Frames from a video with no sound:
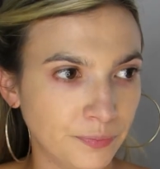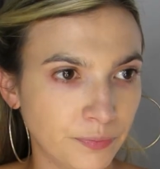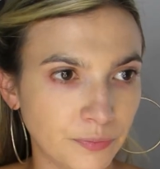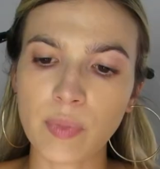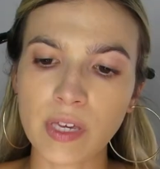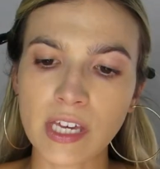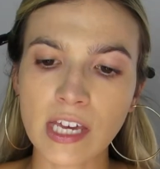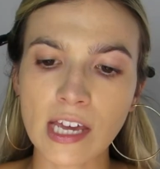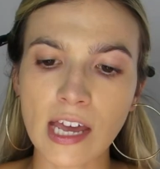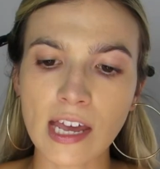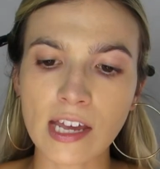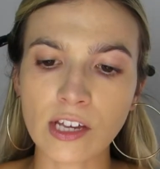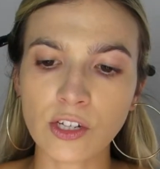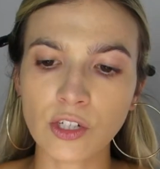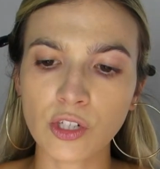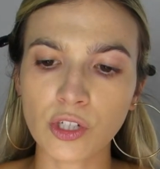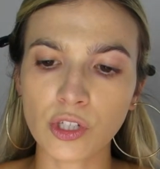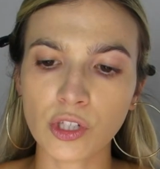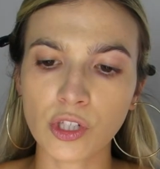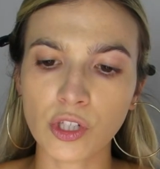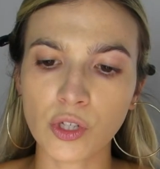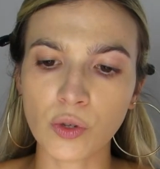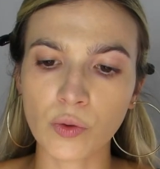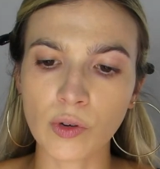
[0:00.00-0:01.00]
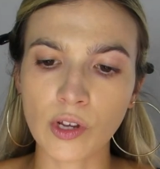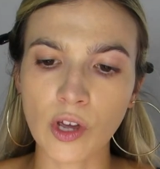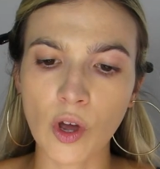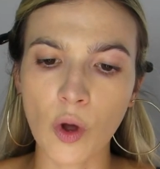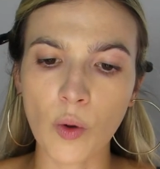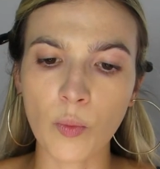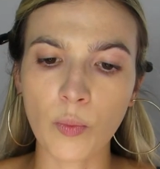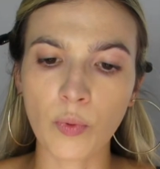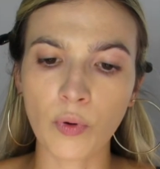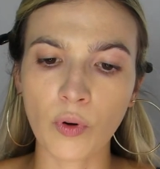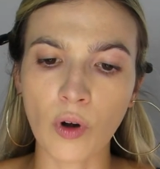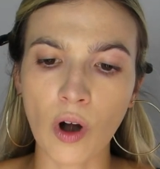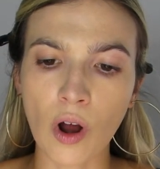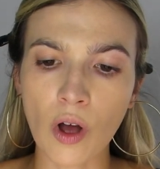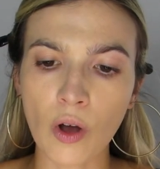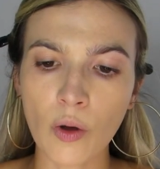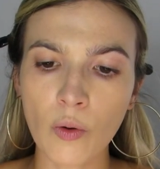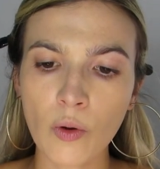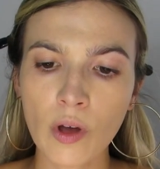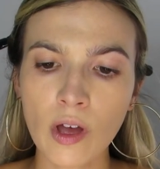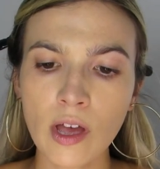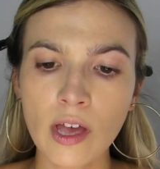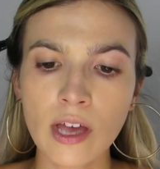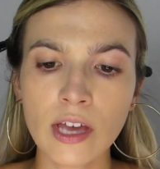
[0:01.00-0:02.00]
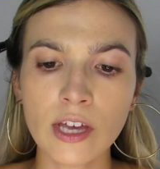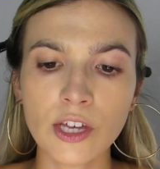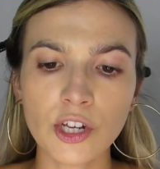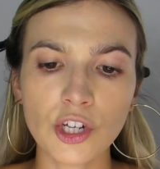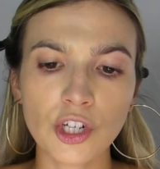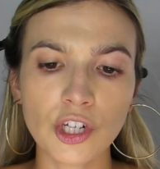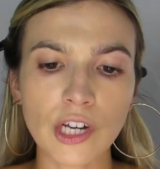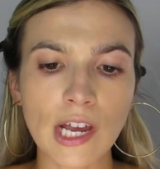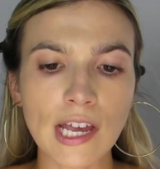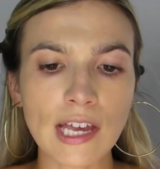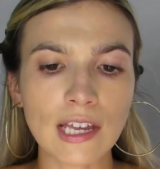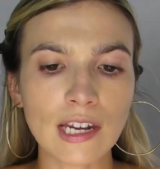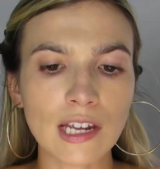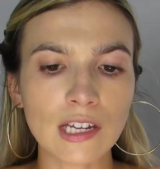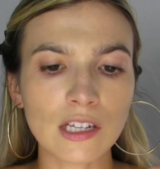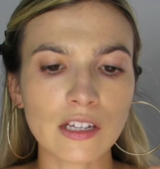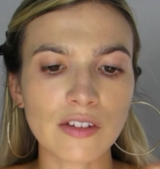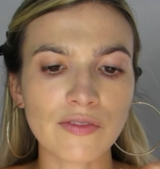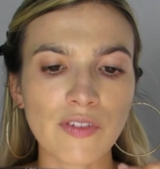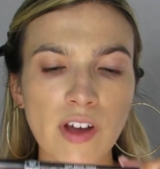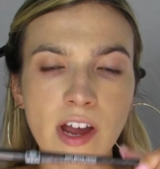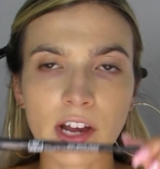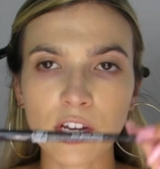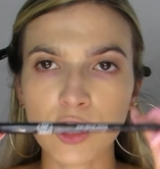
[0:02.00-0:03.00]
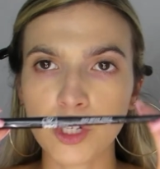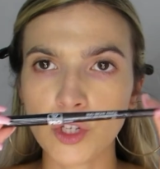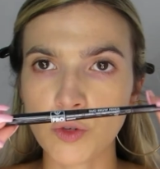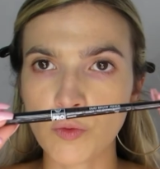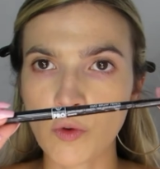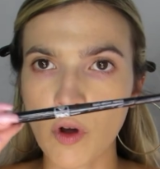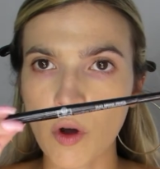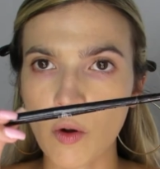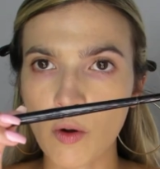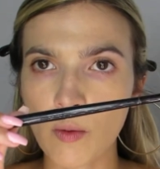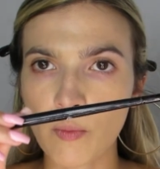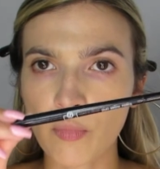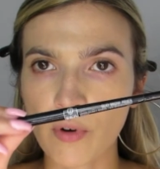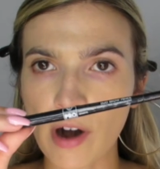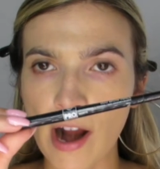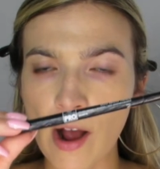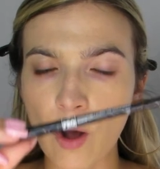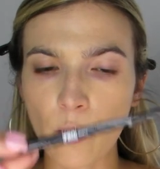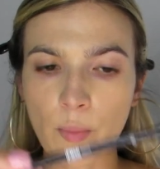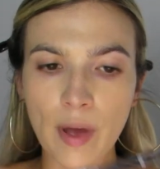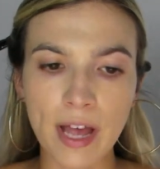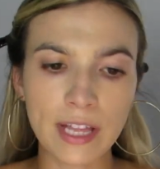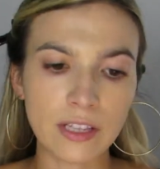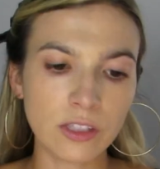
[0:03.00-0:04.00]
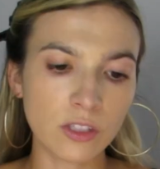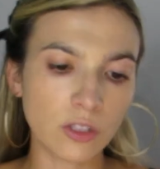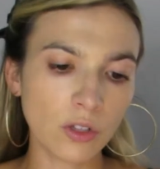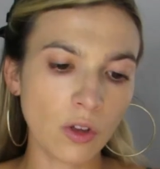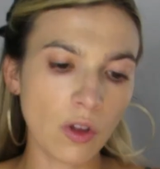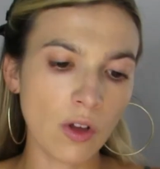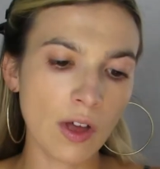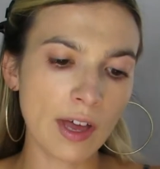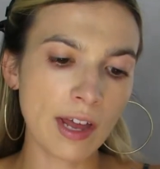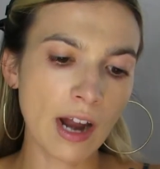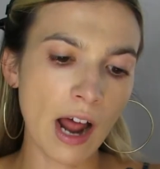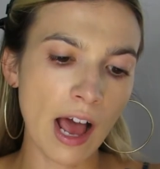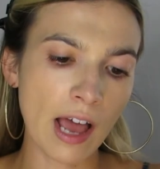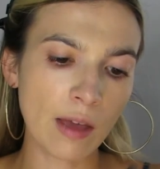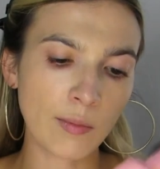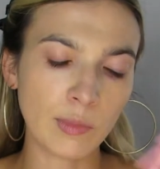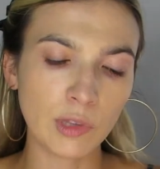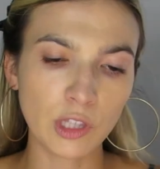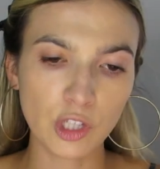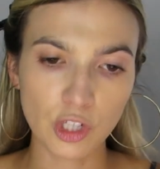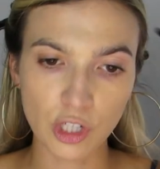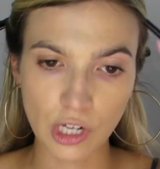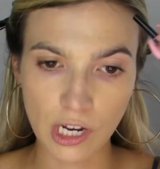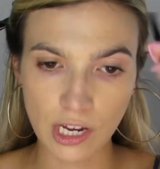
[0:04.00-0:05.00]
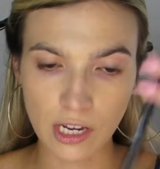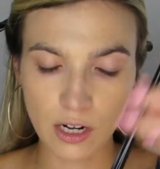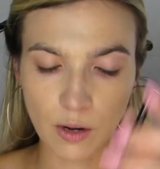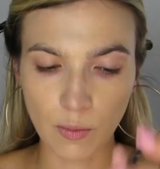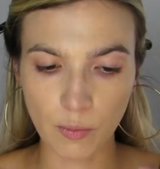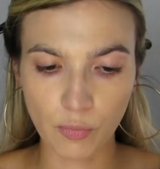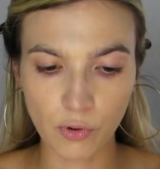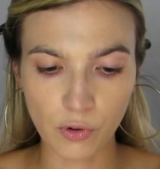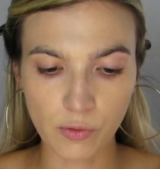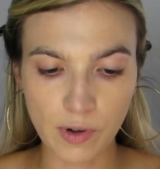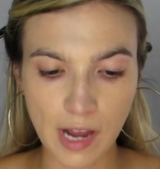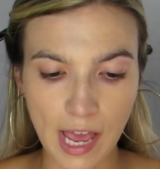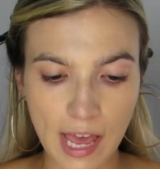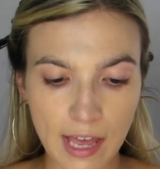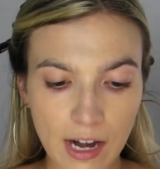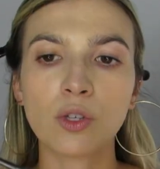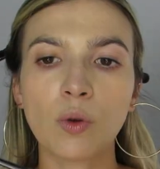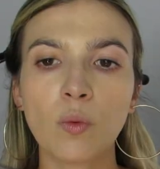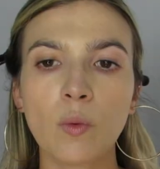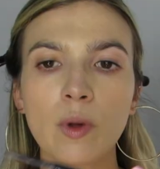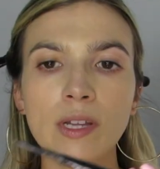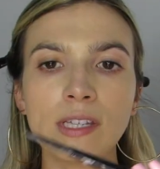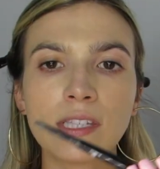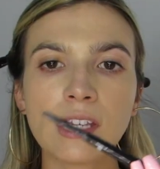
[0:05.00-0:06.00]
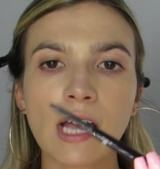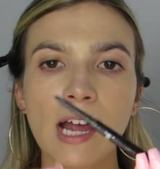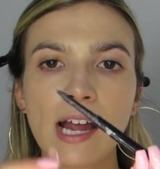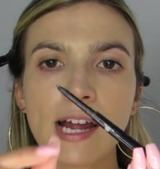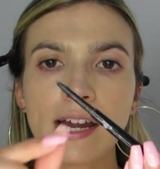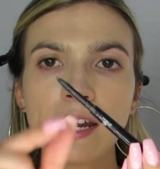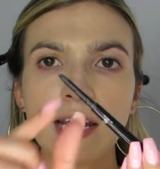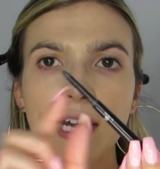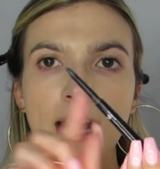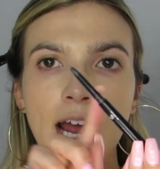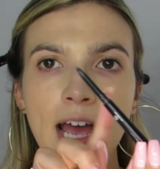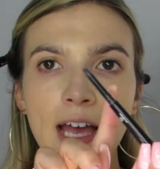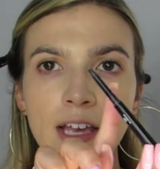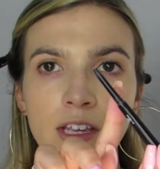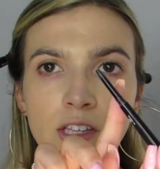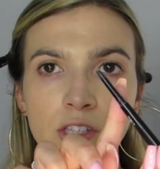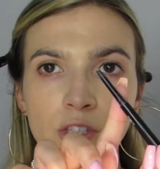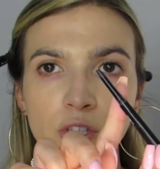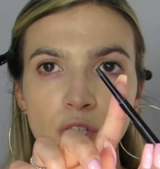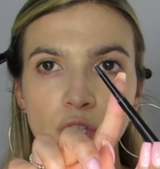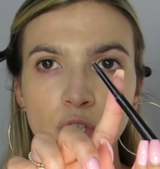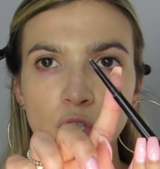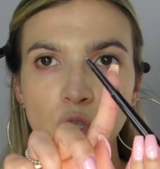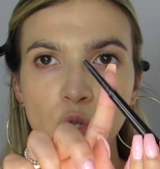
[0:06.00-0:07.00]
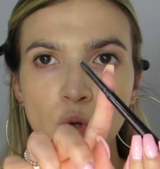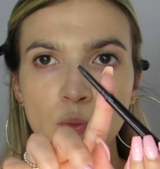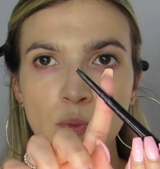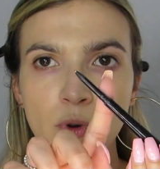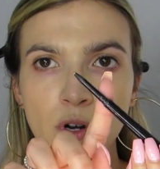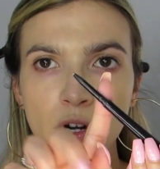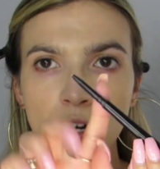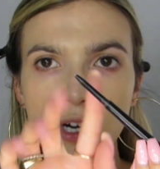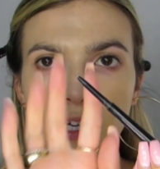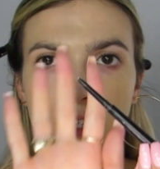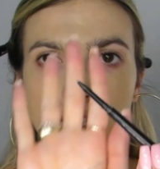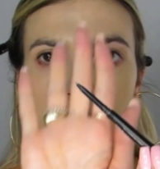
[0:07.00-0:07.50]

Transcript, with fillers: BH Studio Pro Shade and Define Duo Brow Pencil, and I'm in the shade Brunette. So one side, it has the super